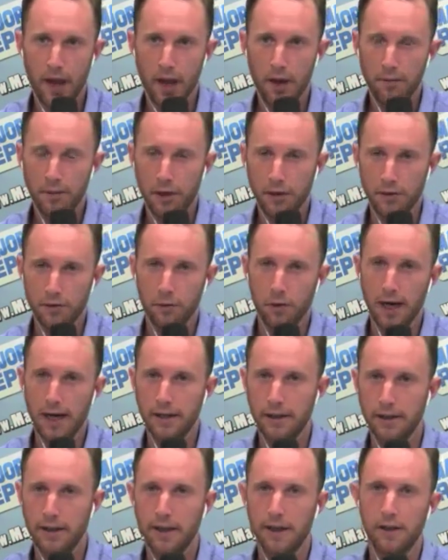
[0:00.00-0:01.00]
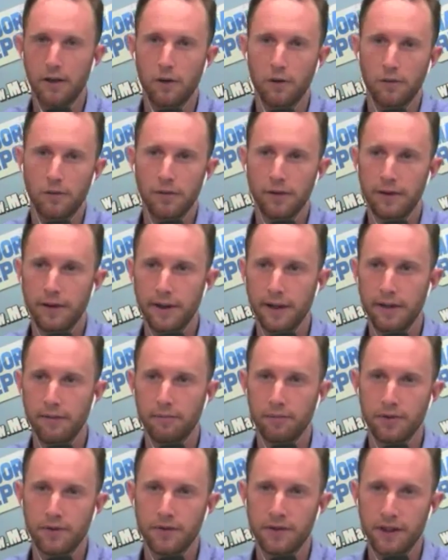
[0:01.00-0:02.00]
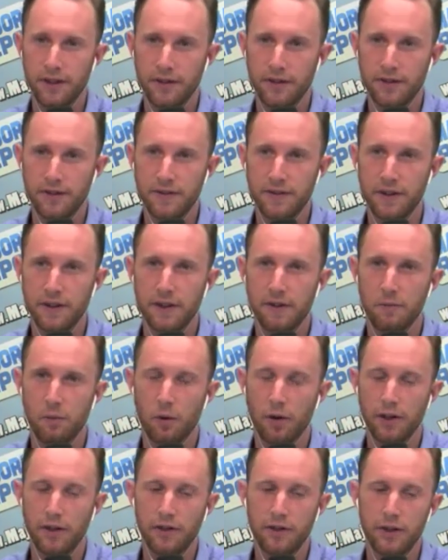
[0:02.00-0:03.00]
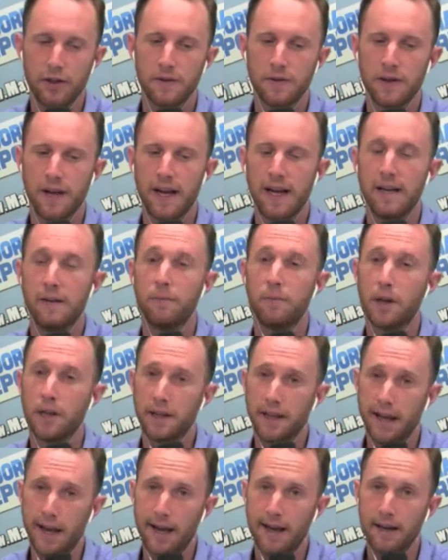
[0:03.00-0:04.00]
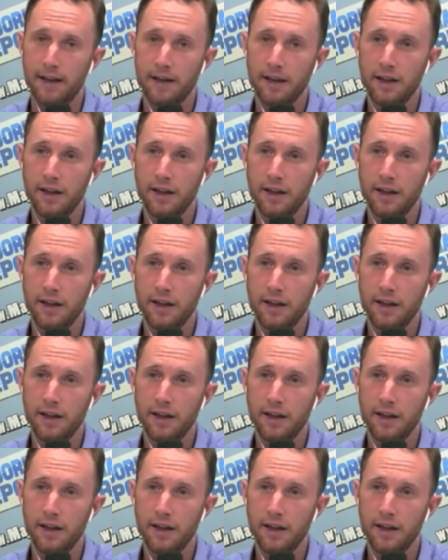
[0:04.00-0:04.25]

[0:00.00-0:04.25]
appears regularly on the prestigious Sunday morning shows, and but yet